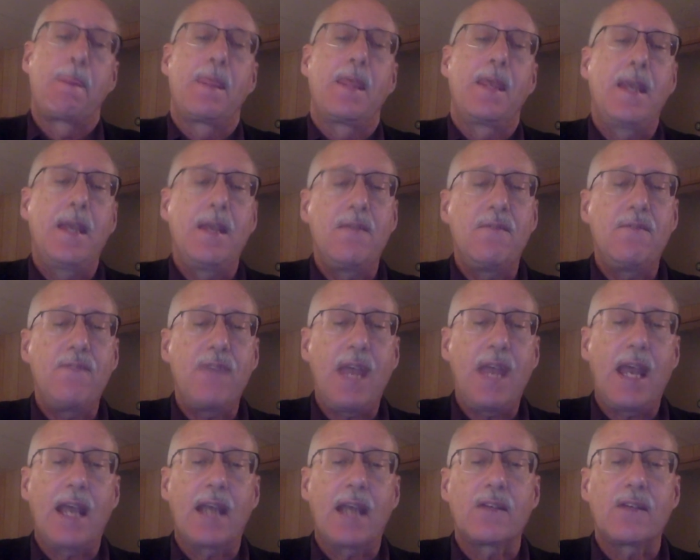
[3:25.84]
In
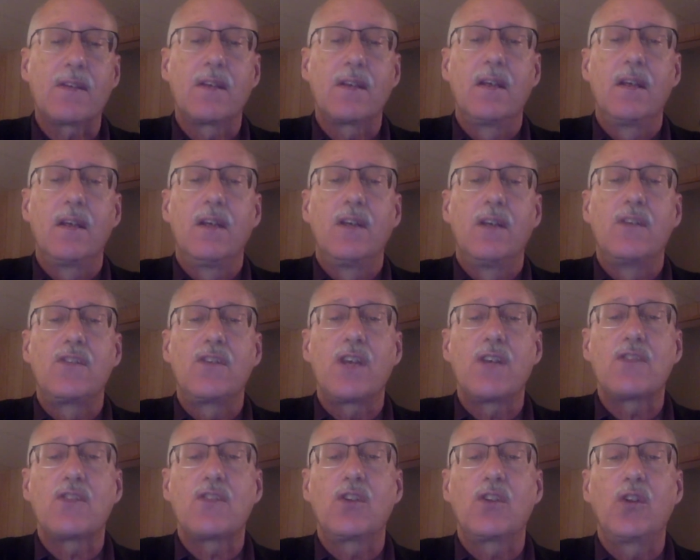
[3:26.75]
fact,
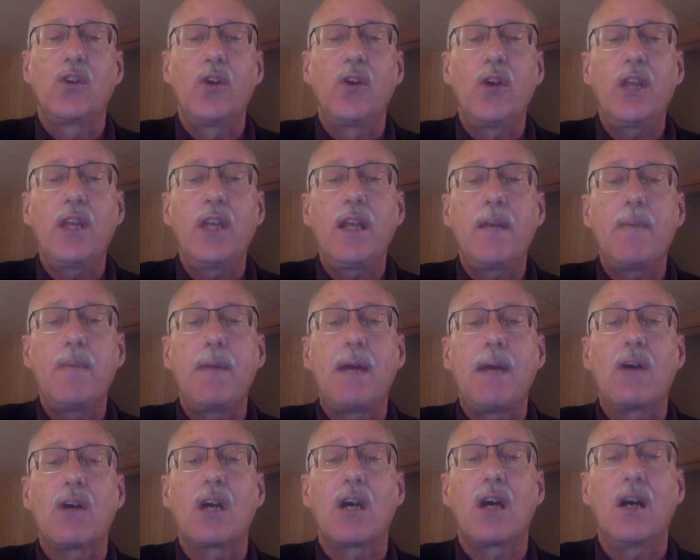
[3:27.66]
just learning
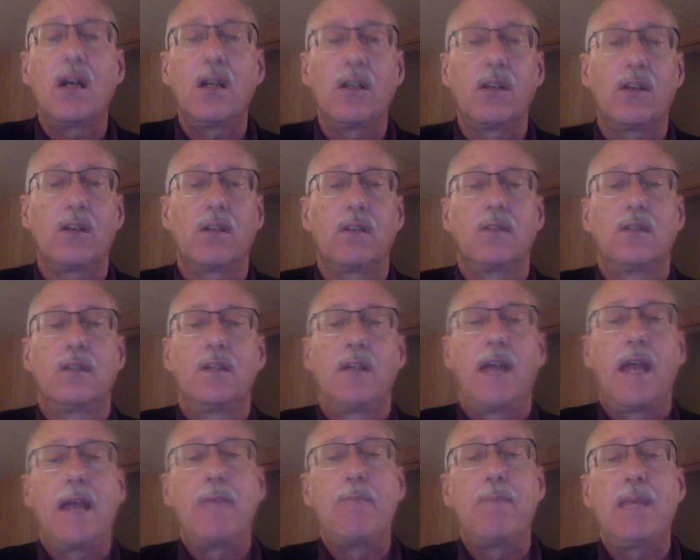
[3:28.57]
about color
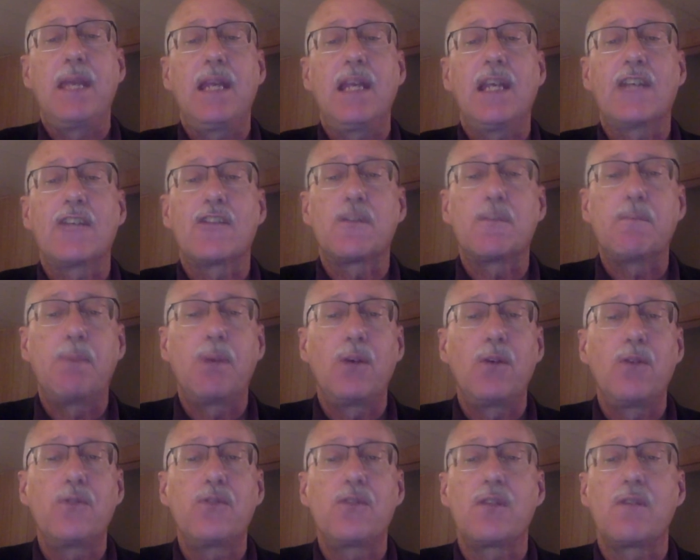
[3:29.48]
and being
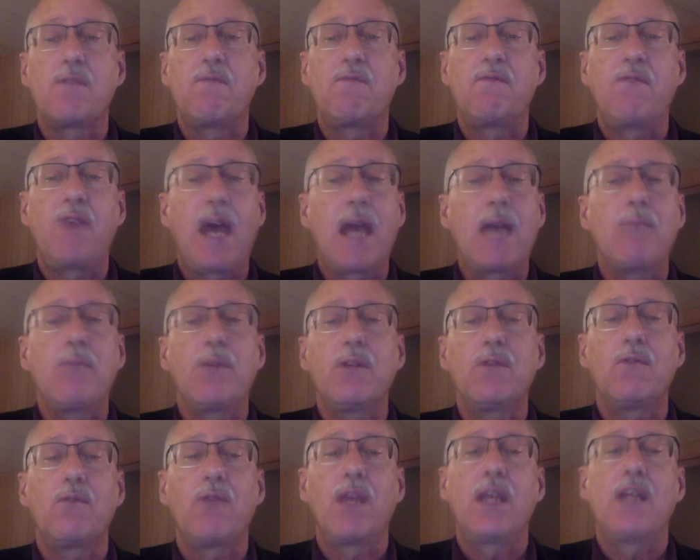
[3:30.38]
exposed to
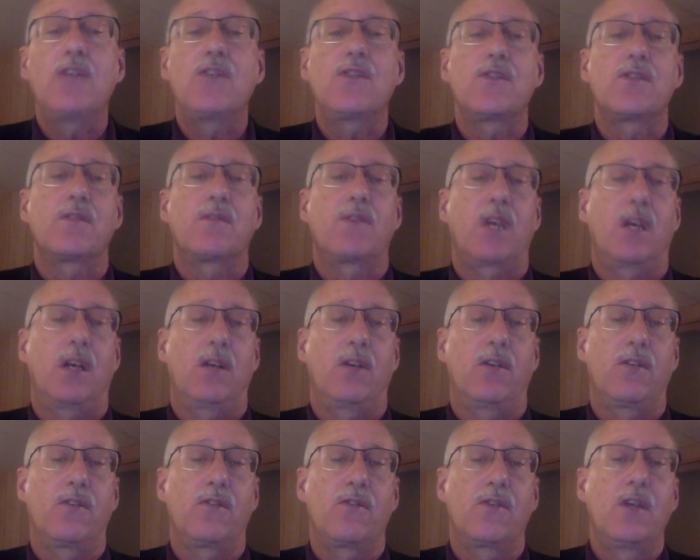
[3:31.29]
vibrant ranges of
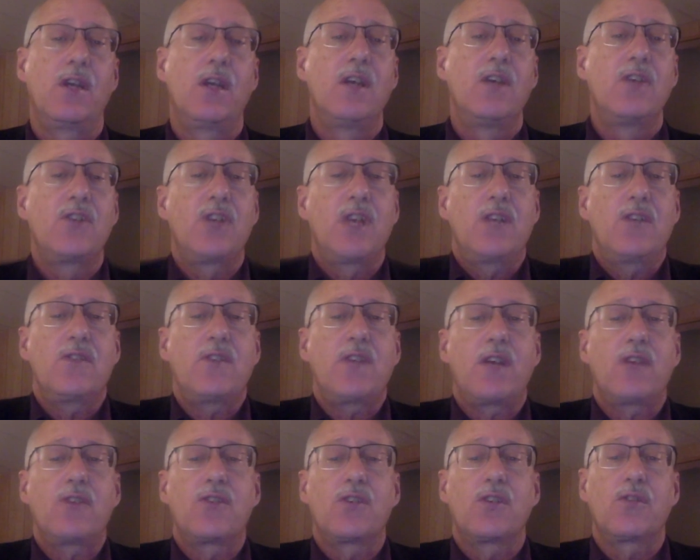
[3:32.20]
colors changes
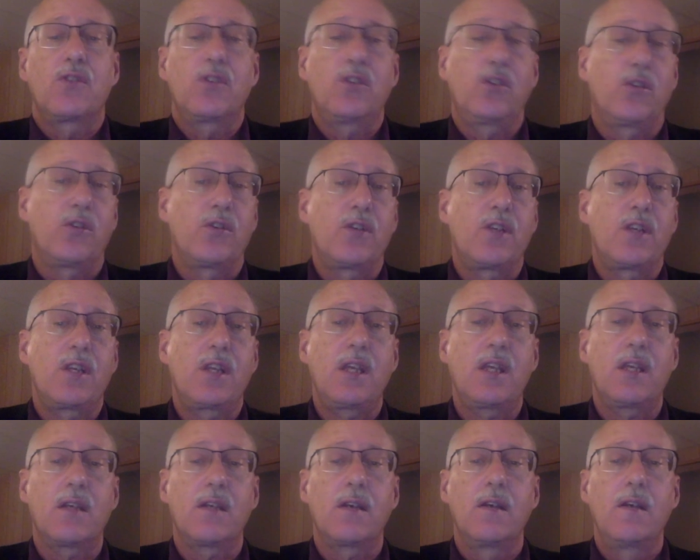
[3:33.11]
how children learn to
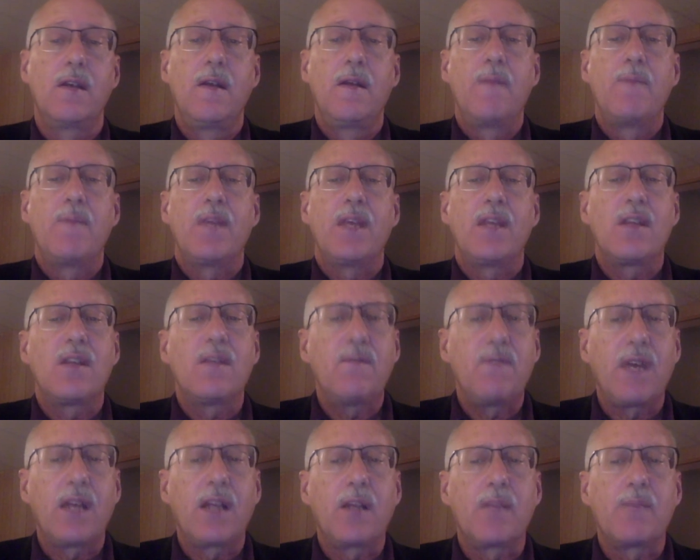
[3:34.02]
think. It
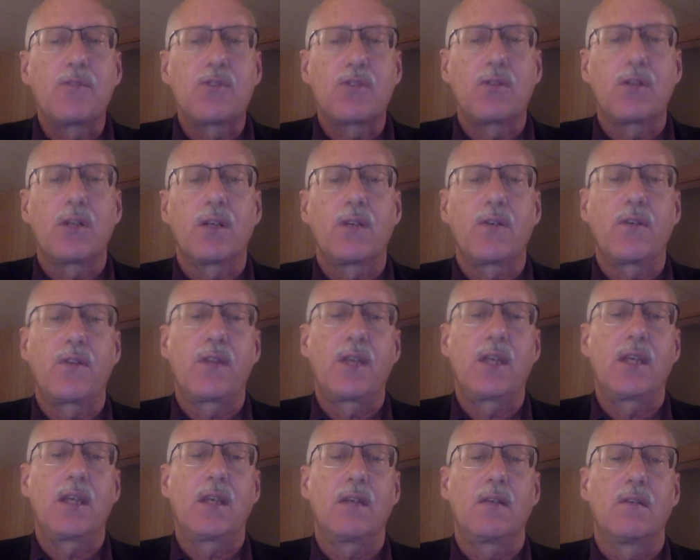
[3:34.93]
develops critical
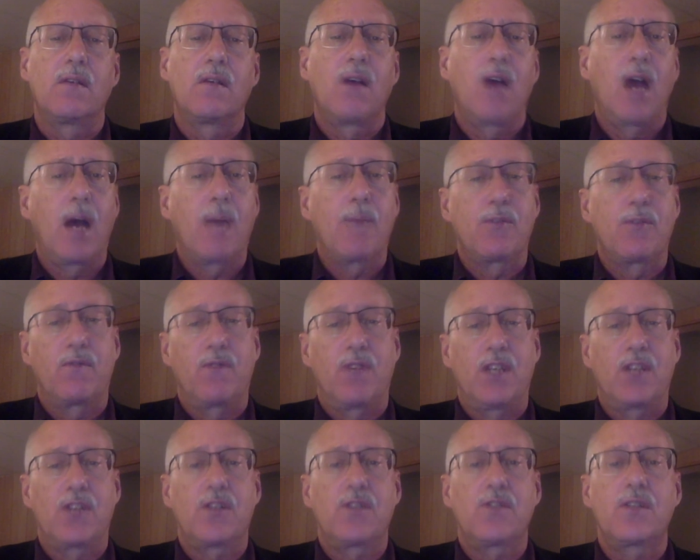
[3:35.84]
thinking,
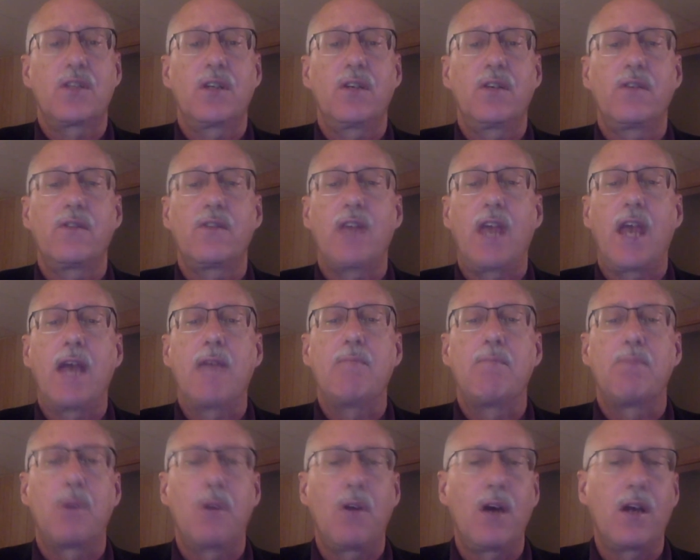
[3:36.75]
observation skills, and
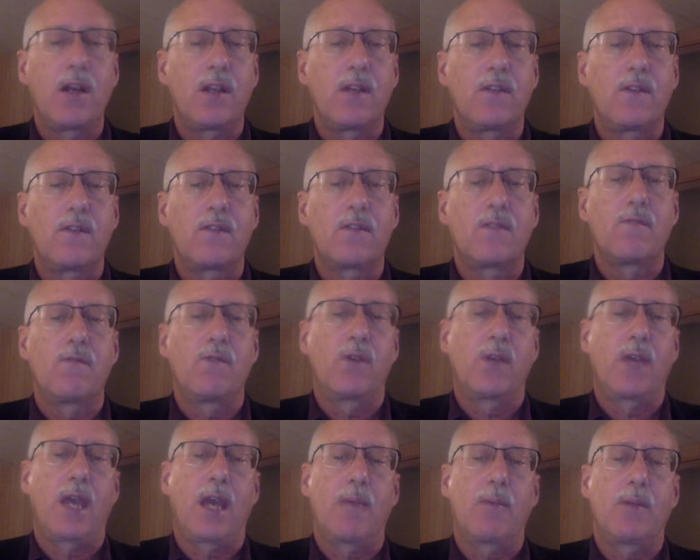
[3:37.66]
broadens
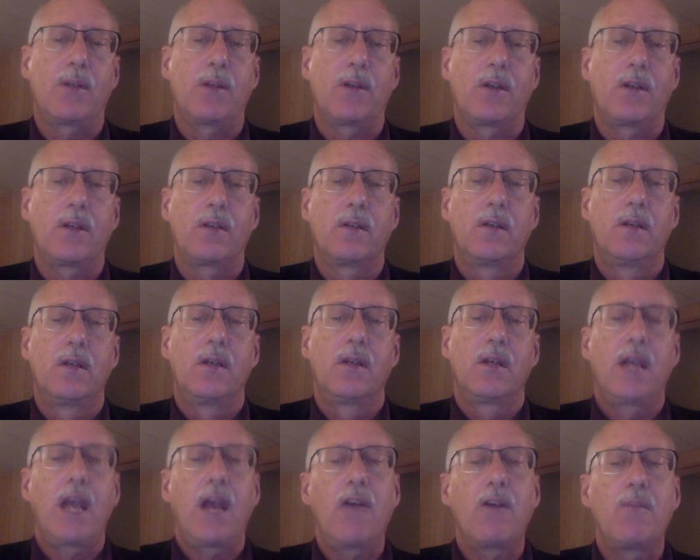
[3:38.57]
vocabulary.
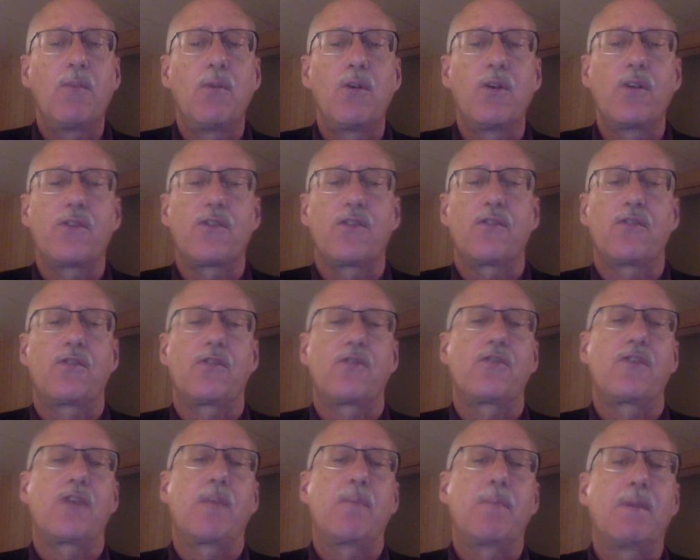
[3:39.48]
Karen Morse
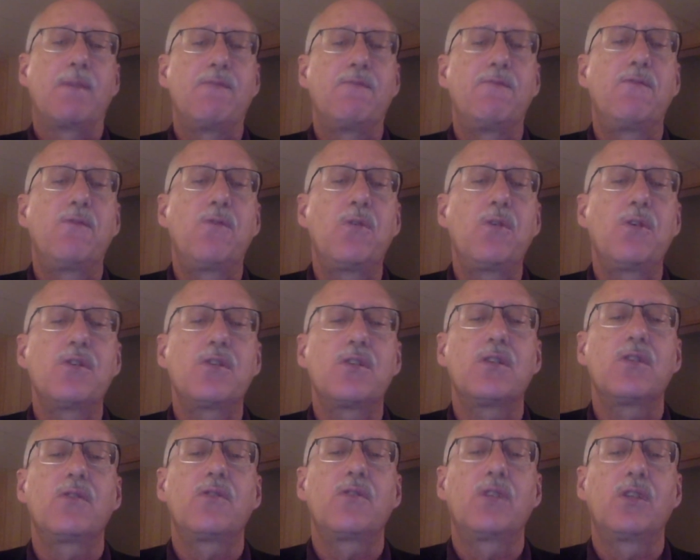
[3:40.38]
asserts that before
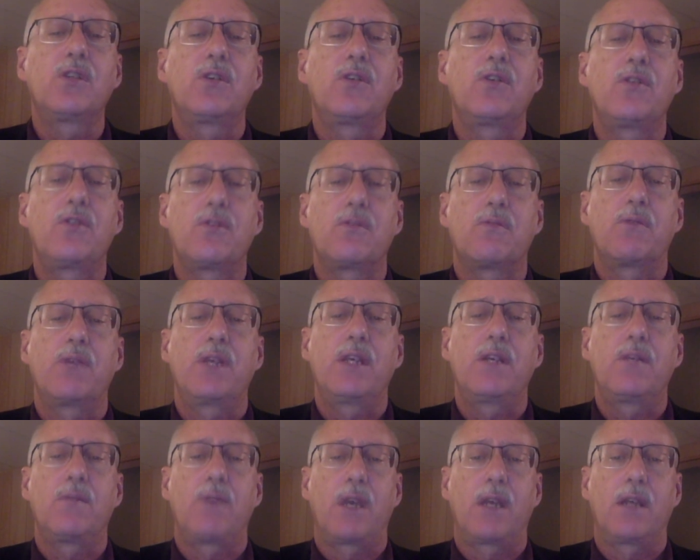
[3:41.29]
children learn to read
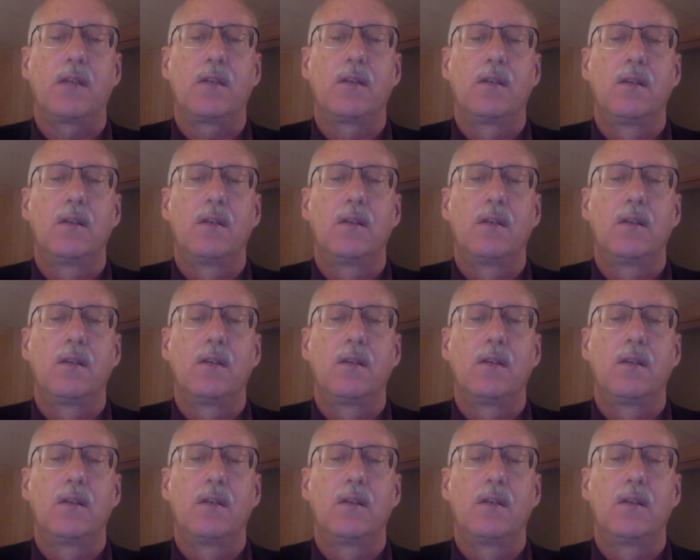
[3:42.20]
and write,